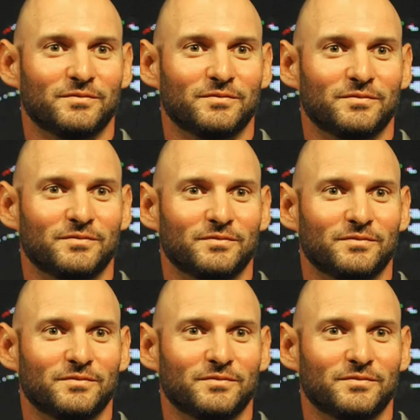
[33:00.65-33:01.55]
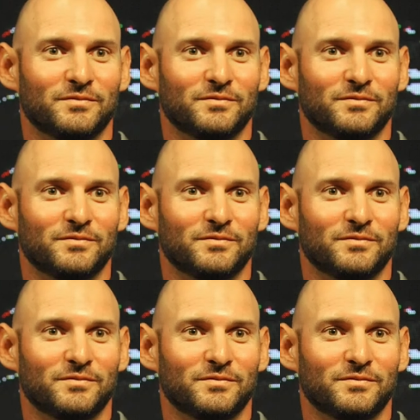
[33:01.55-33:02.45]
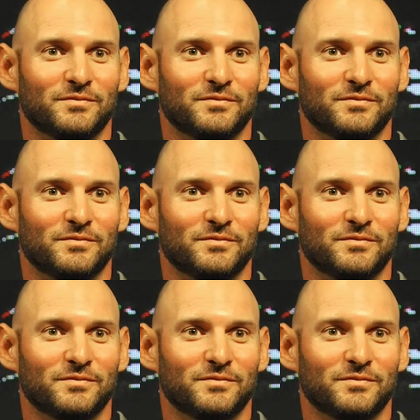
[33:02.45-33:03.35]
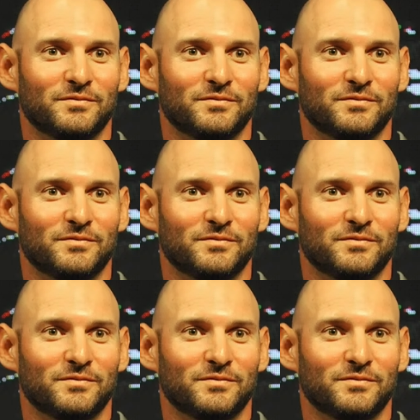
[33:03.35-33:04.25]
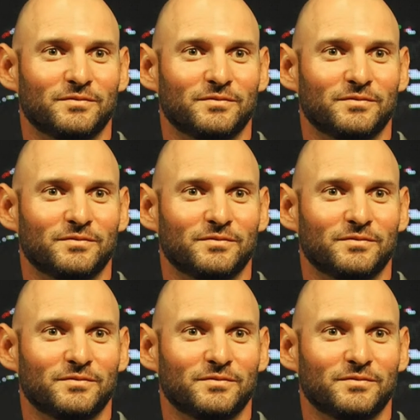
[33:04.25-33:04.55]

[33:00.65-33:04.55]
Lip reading: No words are spoken by the person on screen.